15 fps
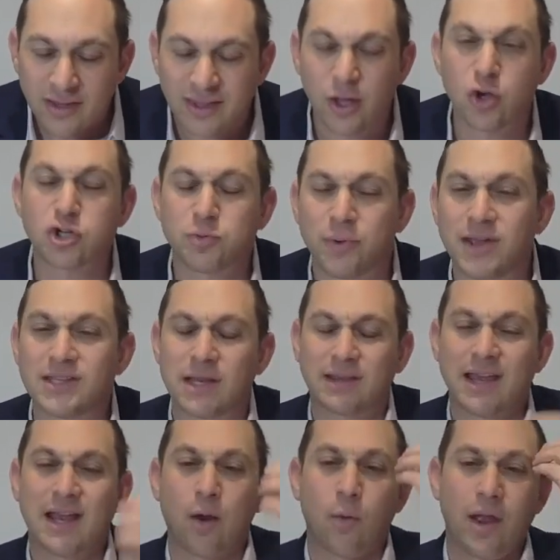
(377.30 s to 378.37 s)
You, means I
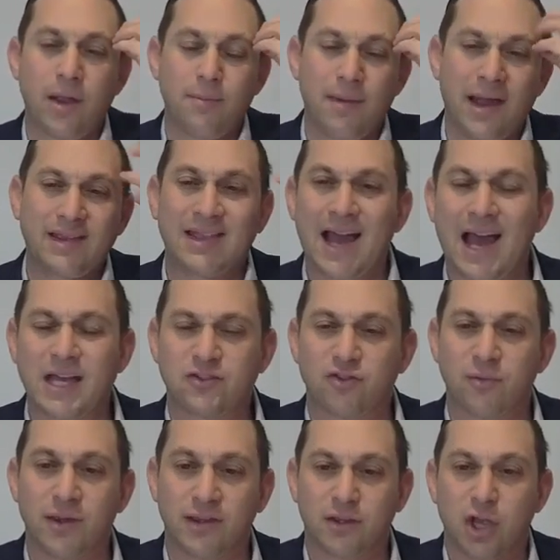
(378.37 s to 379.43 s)
take away my das
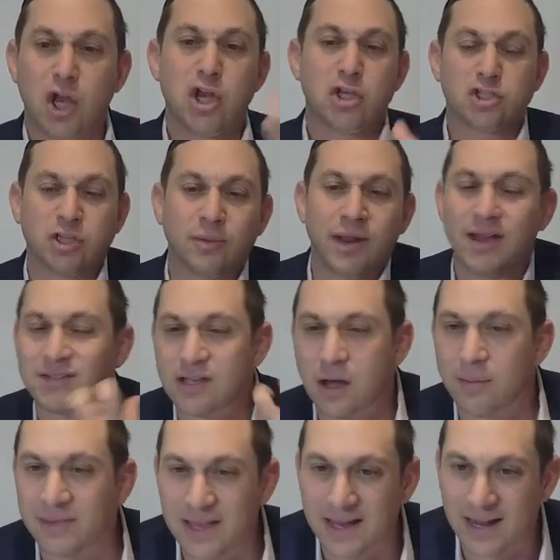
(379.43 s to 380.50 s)
from it. Someone else
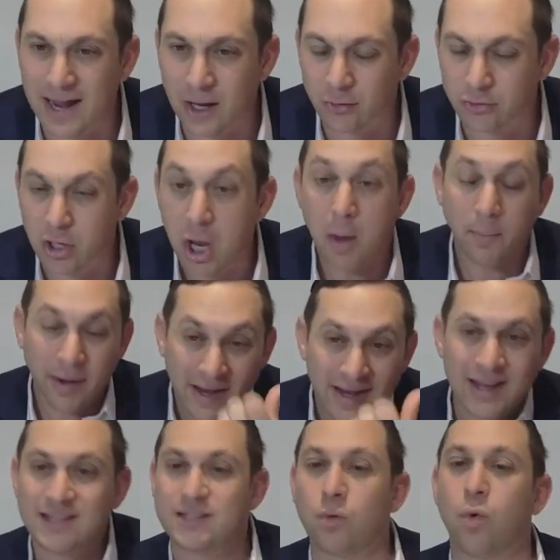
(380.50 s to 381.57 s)
come and take it out. But he
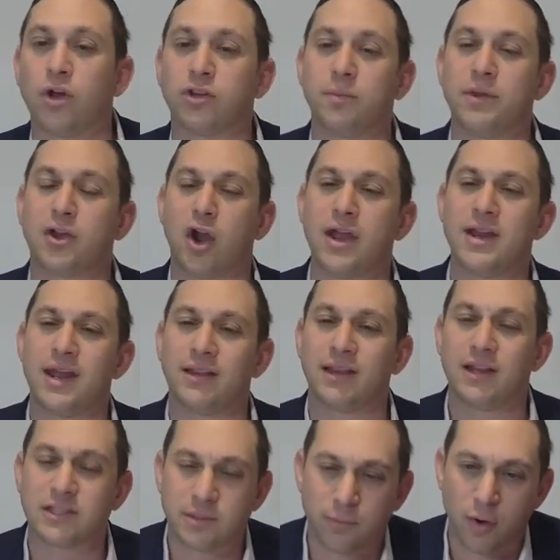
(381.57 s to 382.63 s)
needs the want to be quiet.
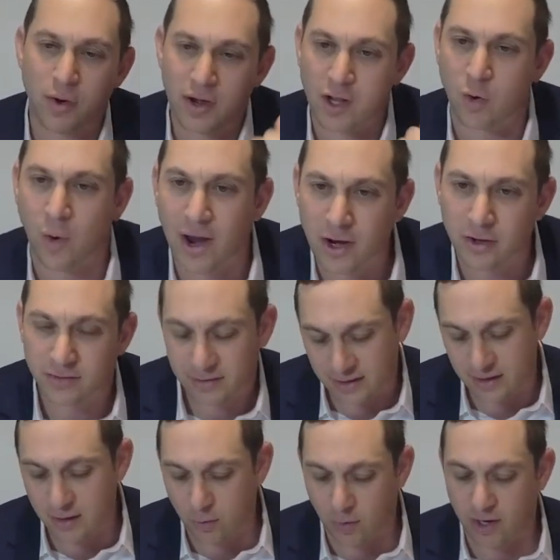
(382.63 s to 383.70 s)
He needs the word to acquire it. He
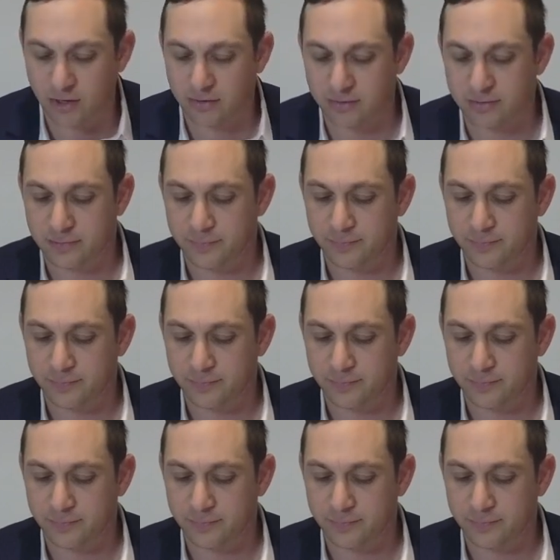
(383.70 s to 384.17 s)
didn't acquire it.